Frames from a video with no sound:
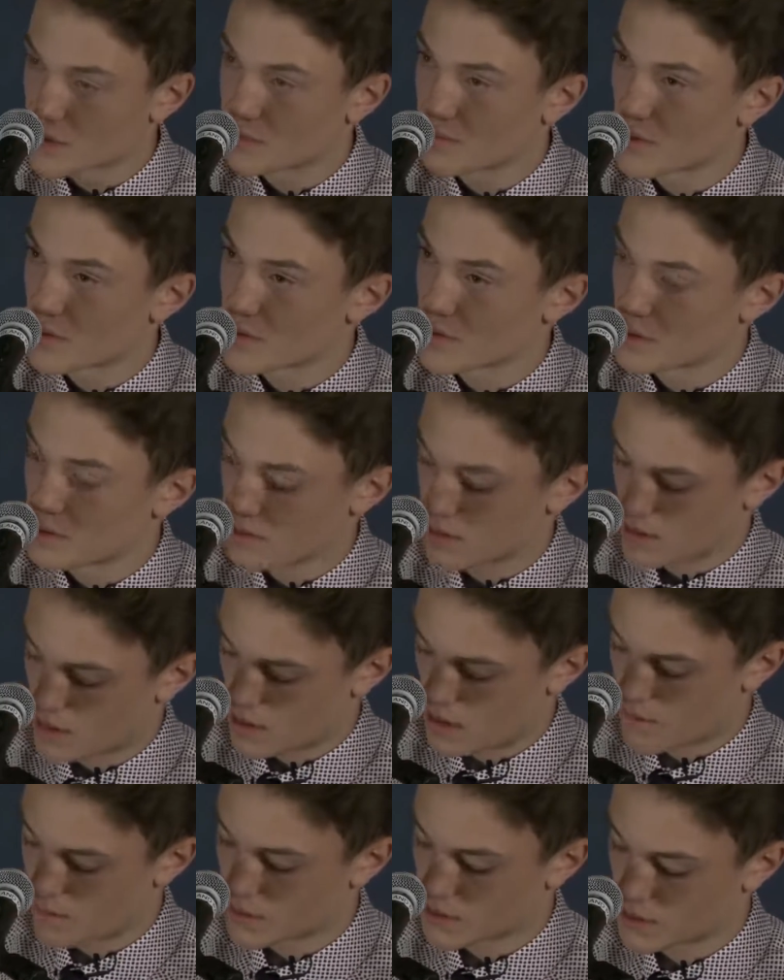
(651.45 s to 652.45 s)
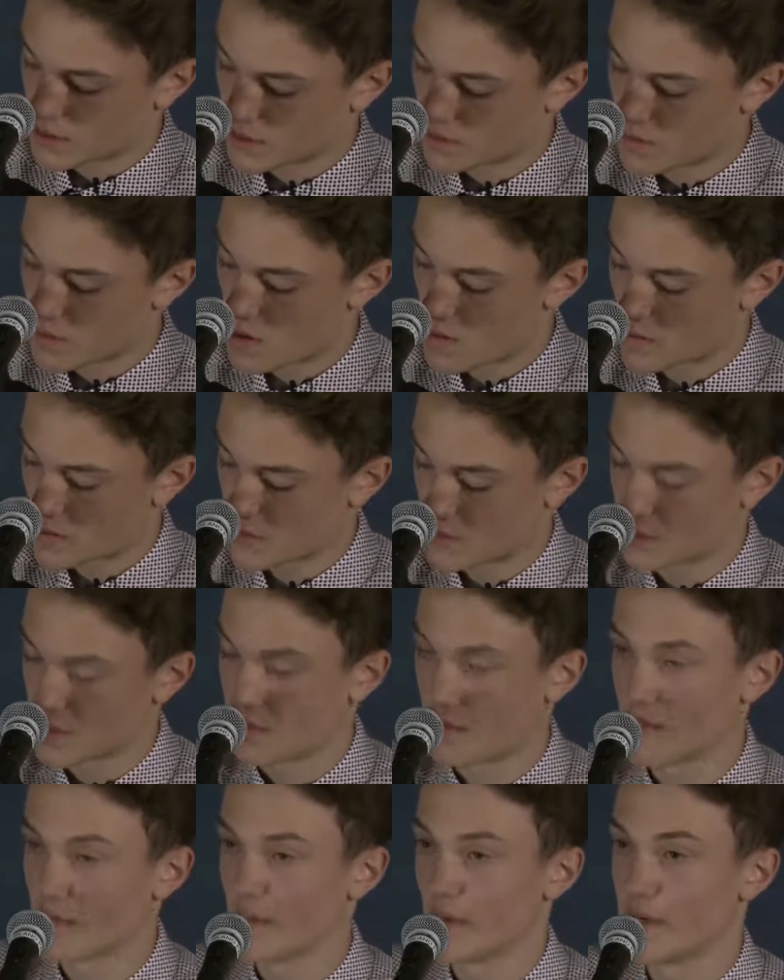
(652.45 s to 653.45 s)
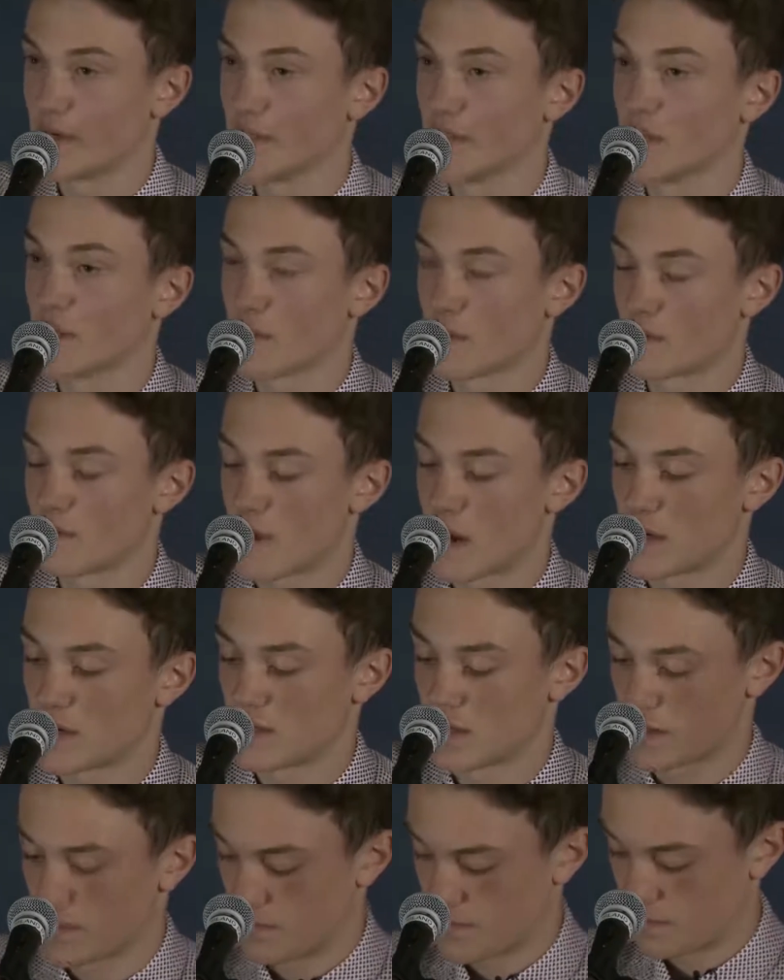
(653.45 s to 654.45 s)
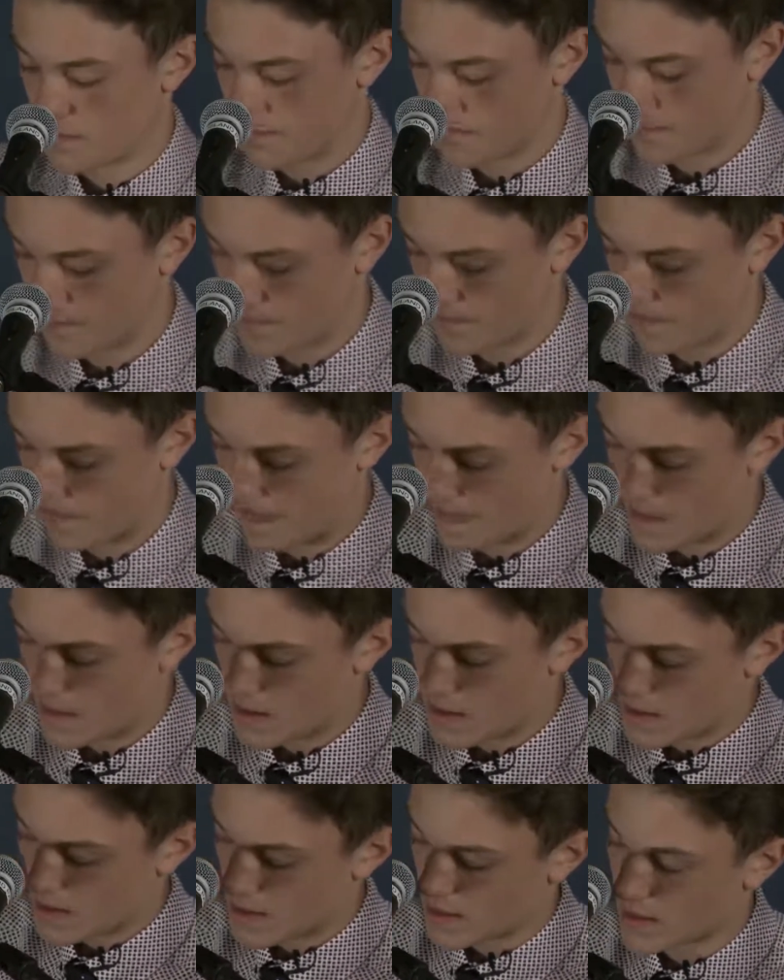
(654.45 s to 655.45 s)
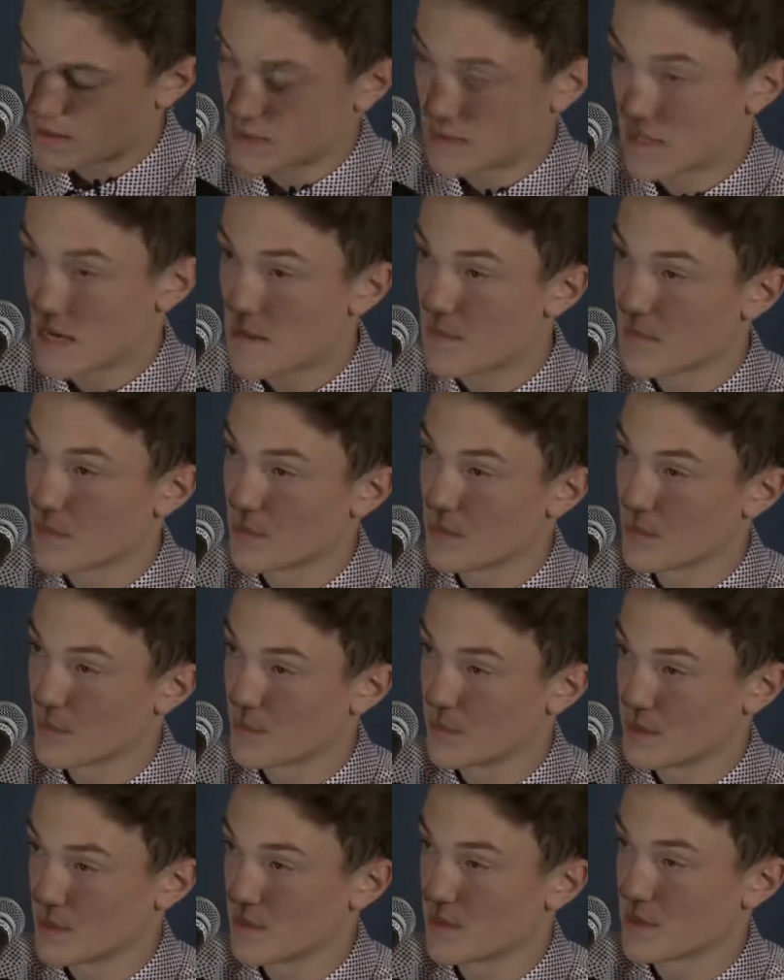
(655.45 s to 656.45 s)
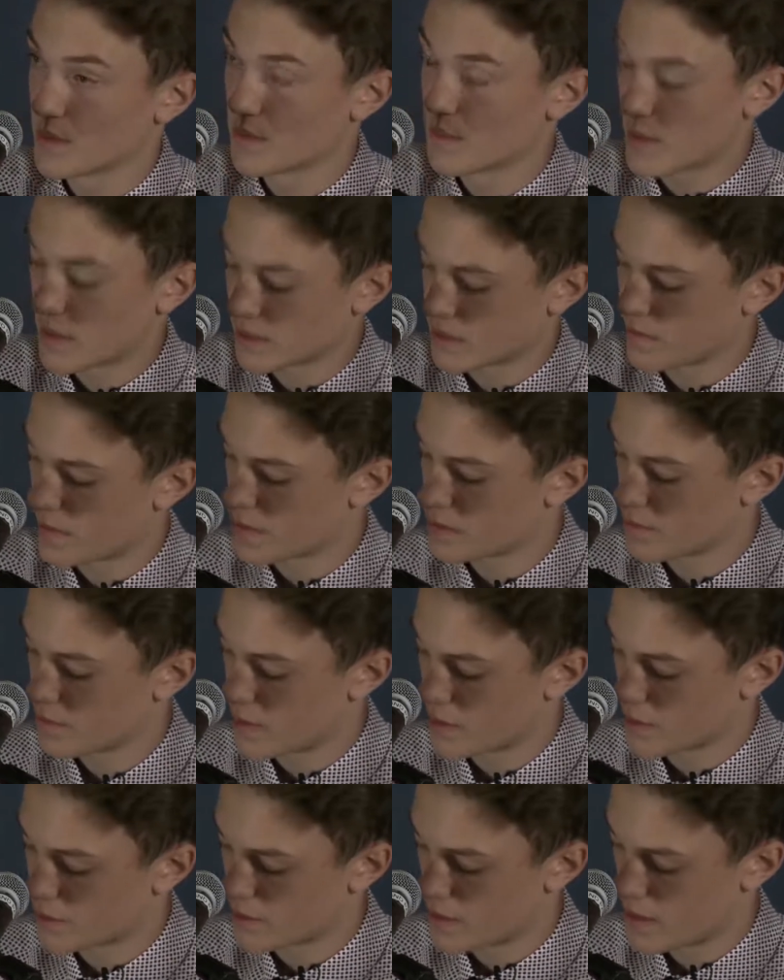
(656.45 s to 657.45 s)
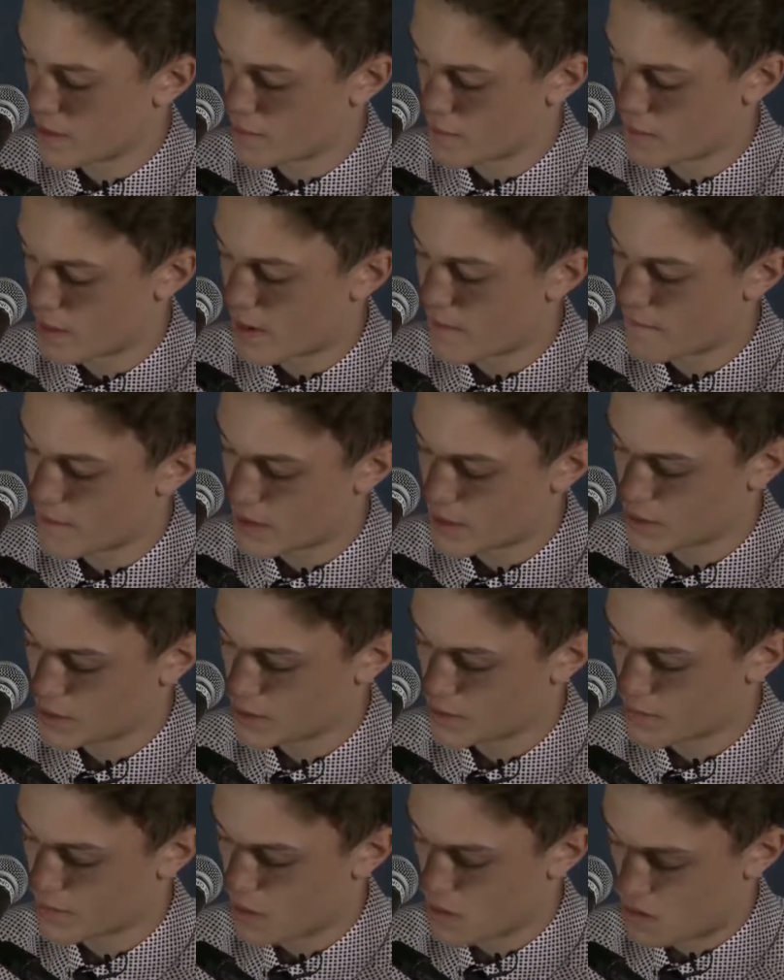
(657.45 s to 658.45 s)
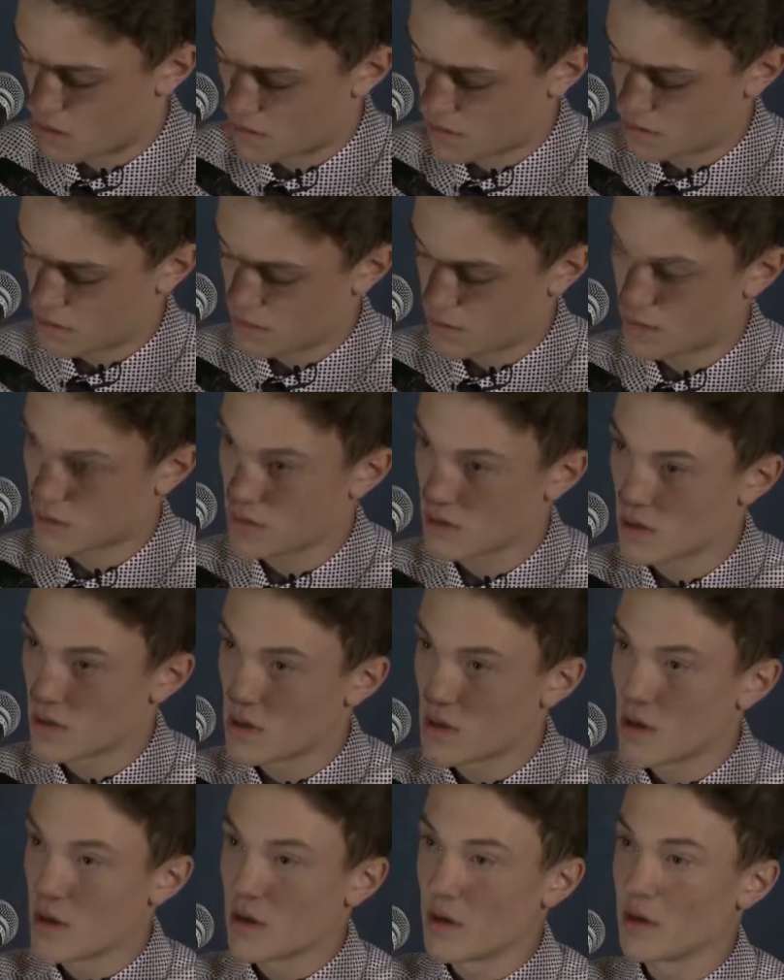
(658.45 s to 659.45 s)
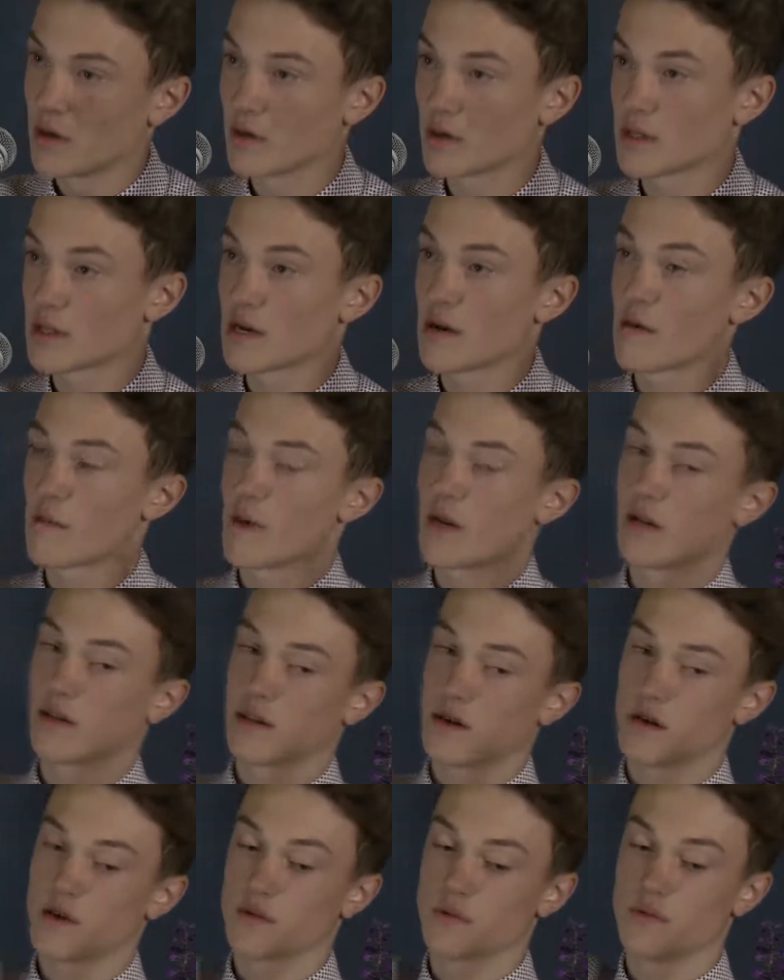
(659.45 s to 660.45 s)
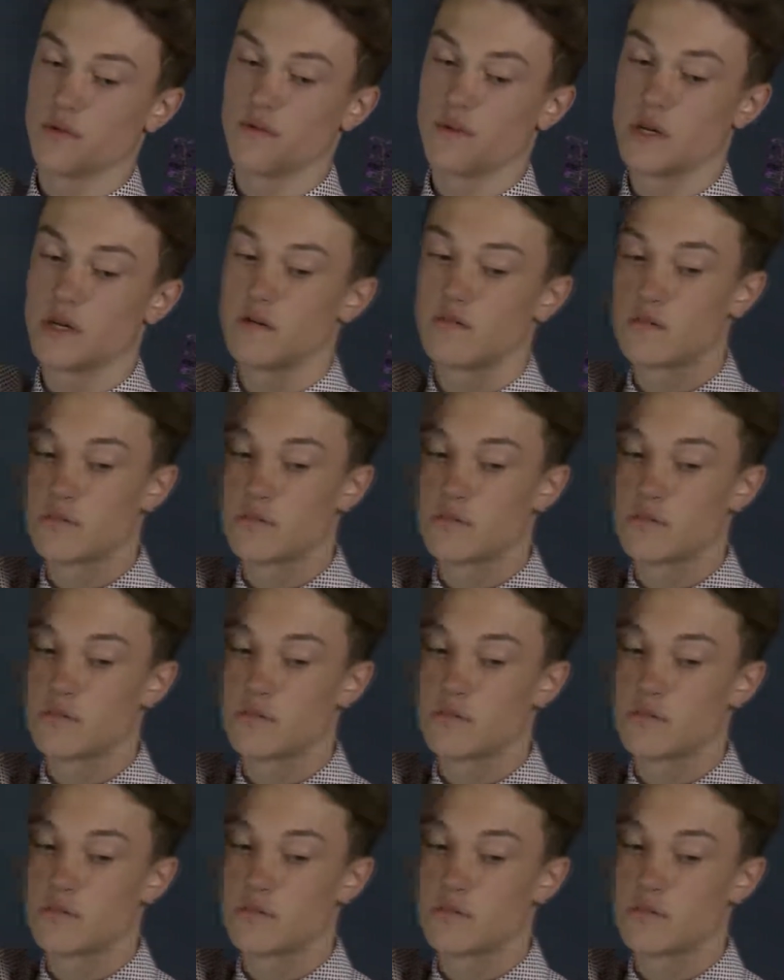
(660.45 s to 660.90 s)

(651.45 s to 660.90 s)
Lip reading: motion covers a small motion when dealing with magic. An example was used in my sponge ball trick when I vanished the ball. Notice how I made a large movement